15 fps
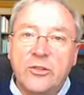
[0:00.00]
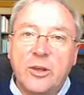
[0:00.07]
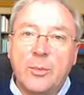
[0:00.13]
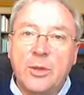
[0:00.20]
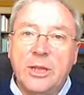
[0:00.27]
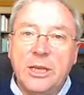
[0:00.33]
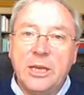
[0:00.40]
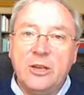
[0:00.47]
some
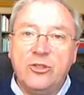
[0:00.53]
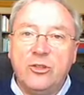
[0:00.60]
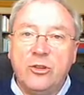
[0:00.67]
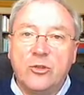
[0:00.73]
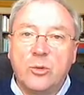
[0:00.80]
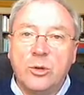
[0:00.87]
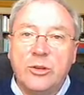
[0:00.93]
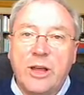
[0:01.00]
of the
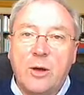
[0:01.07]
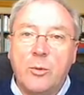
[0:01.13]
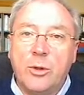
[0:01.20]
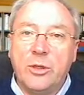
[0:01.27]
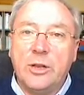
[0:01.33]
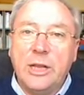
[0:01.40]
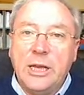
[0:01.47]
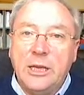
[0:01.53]
issues were dealt
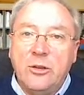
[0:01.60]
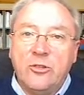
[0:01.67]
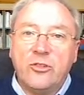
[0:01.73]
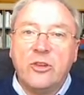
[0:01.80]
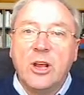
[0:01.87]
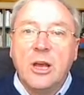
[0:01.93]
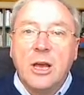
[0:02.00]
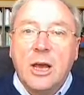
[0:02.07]
with at
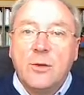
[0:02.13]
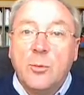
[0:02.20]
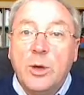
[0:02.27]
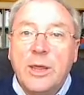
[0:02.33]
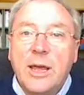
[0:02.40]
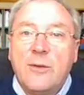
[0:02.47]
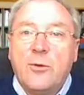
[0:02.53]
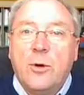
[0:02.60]
each.
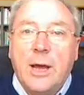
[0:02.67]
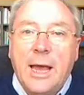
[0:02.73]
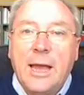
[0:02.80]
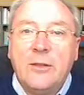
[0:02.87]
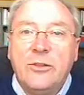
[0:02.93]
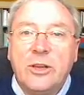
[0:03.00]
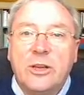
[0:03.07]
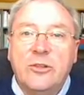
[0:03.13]
We therefore
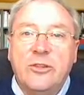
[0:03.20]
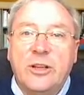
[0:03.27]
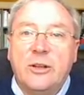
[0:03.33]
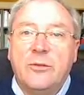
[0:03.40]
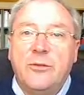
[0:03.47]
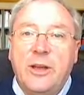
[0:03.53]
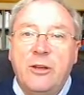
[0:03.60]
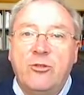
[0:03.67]
had to
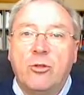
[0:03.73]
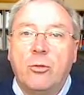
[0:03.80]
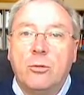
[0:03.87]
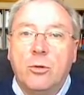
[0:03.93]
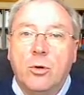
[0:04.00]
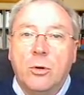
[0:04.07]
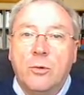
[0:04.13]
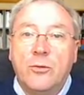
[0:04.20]
consider federal
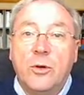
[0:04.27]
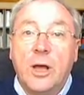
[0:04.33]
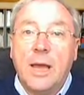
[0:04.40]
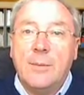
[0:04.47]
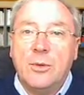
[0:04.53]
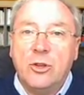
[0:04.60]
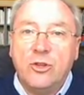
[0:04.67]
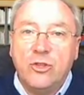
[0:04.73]
law for
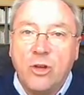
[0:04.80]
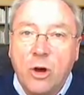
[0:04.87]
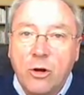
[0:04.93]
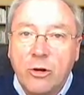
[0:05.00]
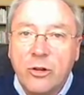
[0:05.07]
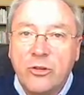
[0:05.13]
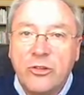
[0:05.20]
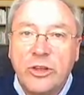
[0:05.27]
a
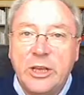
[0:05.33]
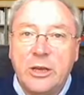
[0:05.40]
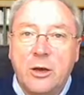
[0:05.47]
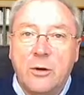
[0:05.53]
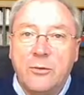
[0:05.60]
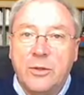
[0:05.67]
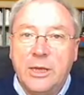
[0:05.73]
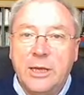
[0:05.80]
majority
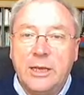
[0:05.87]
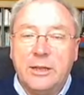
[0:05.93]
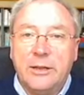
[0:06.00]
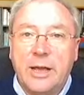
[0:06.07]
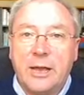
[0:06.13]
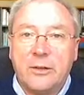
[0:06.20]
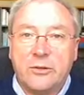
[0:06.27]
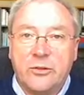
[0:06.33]
of the
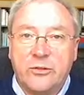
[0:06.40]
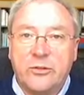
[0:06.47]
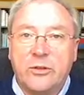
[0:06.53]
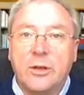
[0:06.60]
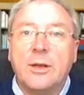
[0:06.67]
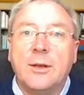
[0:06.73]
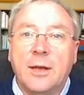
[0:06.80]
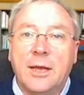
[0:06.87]
index
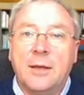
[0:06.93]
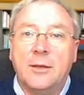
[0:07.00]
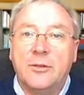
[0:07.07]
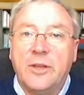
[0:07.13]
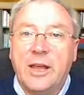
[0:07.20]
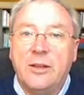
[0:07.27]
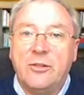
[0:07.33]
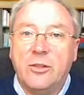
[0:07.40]

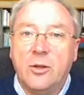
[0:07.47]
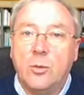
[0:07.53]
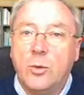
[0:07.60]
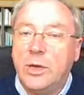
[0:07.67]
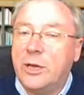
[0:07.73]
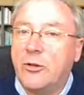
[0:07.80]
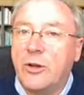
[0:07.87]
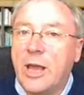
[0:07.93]
data that
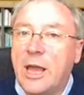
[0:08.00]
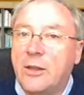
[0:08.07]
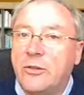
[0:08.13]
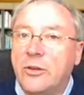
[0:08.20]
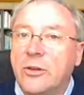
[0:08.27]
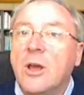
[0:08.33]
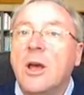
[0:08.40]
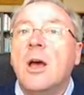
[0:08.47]
we
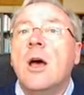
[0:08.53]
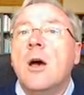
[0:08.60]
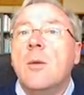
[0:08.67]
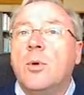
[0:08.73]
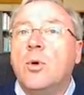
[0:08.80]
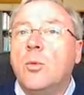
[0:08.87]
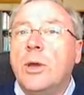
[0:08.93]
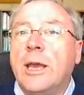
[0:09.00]
created,
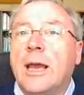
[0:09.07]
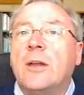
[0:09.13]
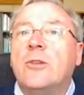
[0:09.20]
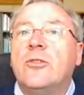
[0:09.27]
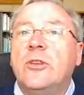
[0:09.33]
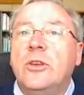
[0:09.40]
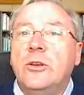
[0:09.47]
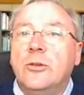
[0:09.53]
but we
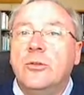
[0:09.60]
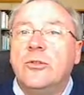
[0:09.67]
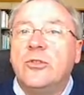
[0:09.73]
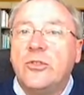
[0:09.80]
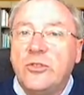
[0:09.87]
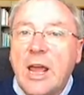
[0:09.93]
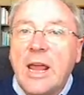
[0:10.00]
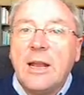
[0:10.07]
had to use
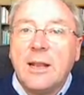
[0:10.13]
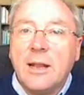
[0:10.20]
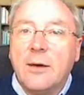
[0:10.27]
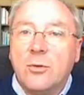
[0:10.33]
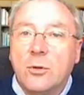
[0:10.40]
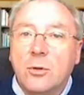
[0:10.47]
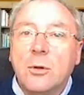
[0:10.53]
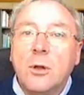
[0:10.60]
state
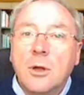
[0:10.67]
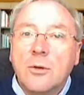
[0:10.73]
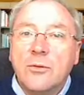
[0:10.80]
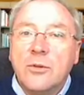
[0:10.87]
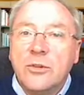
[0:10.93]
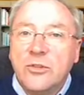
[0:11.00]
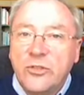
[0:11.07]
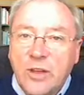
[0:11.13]
level
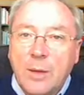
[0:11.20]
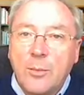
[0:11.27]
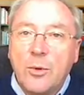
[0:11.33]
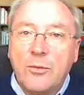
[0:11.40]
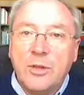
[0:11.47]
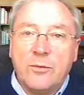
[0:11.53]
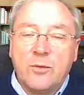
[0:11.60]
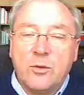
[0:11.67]
for some
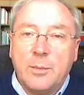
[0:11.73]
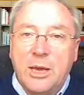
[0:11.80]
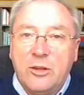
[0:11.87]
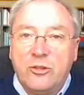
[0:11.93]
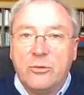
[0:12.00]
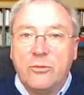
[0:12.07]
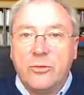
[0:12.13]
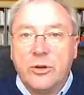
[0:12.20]
of the
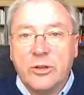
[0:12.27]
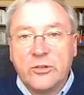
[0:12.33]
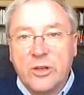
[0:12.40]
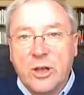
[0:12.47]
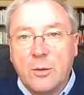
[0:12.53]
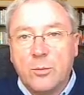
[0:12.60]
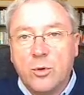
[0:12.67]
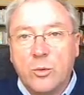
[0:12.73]
information, for
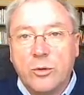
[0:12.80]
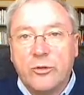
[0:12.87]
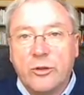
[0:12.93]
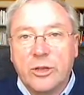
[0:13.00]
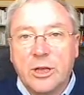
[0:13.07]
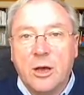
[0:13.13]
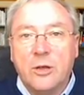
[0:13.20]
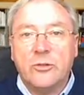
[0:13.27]
example, with
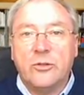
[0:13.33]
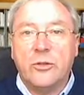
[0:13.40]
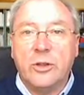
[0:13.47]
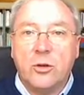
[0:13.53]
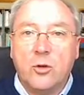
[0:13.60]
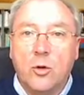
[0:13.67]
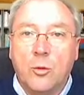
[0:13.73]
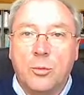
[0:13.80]
regard to
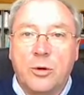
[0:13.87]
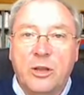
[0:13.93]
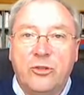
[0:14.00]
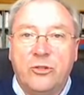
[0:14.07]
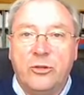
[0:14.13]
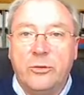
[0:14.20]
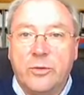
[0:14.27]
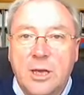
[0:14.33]
the
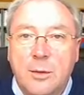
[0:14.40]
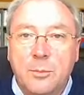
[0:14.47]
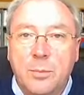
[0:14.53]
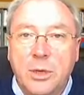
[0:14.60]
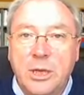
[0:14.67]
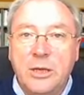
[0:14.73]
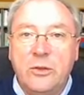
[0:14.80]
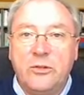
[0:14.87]
incorporation of
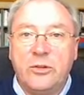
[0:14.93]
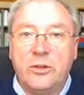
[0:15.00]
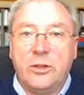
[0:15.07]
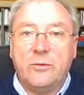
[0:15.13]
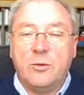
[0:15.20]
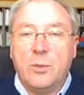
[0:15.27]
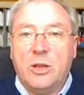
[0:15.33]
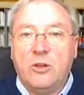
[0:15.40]
companies and
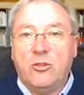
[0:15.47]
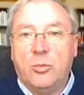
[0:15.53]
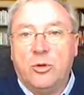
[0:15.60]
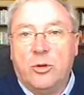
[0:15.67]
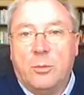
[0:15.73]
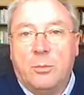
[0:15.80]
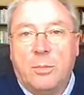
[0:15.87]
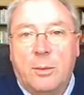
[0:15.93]
the information
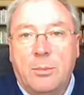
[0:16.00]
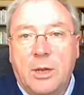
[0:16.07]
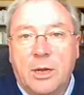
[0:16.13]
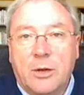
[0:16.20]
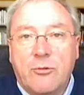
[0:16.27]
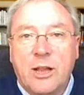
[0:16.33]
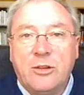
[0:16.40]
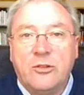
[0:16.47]
put on
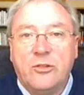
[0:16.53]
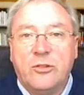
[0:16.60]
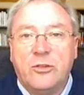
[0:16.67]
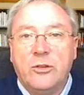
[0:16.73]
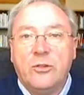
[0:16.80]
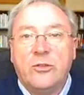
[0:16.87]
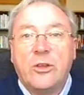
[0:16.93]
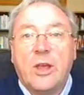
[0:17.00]
public
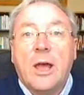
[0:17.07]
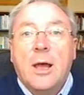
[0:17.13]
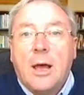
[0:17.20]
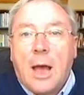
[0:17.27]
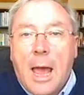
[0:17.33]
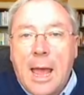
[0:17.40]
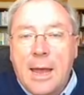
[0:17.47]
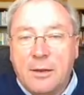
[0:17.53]
registers
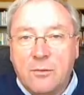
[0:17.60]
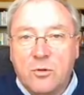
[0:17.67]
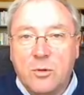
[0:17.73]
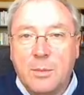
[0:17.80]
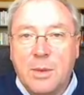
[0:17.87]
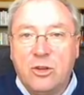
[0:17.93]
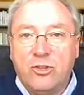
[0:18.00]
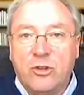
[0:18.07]
and
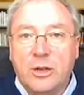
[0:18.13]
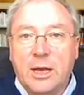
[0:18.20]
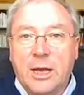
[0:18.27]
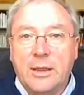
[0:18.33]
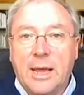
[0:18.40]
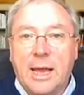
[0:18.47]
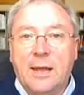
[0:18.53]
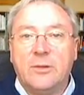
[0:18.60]
information
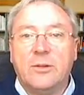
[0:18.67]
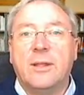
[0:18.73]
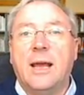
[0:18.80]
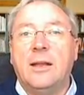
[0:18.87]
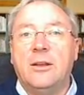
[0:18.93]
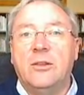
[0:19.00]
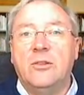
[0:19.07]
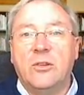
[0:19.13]
like that.
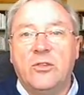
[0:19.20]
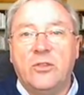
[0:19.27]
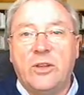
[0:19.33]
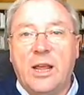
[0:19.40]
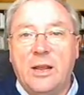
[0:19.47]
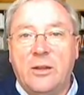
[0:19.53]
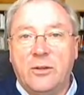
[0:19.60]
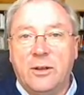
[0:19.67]
That is a
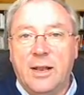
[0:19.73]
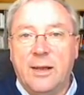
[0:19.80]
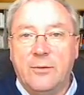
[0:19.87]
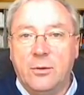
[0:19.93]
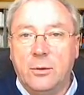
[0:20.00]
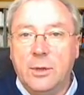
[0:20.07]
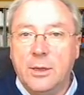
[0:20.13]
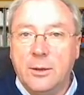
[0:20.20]
state
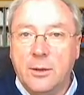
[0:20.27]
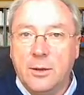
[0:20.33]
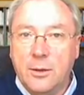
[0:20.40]
level